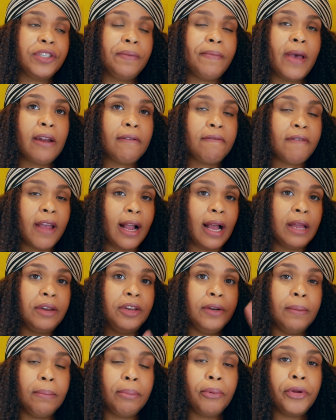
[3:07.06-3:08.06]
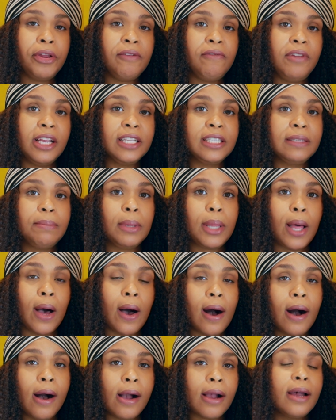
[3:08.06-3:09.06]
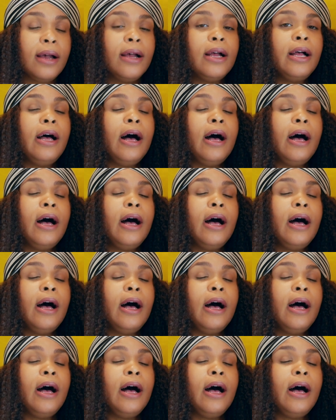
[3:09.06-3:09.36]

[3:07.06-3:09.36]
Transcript: As a matter of fact, I did a previous blog